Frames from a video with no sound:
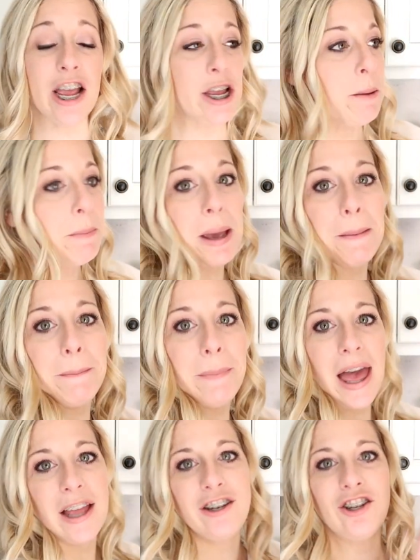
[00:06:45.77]
It could be a
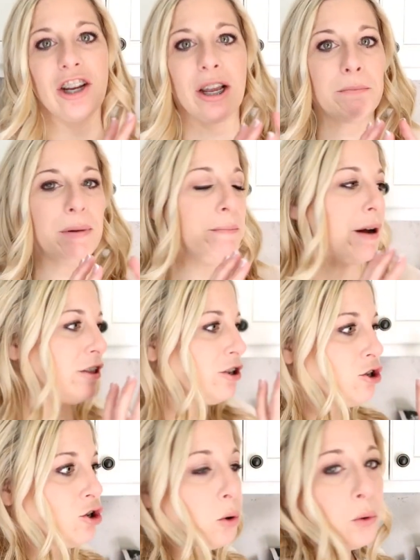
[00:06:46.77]
bench, it could be by the
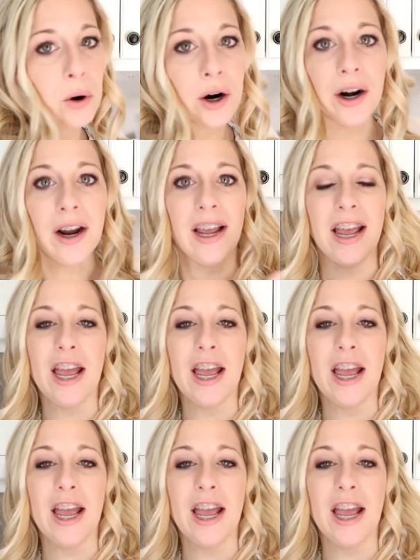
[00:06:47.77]
door,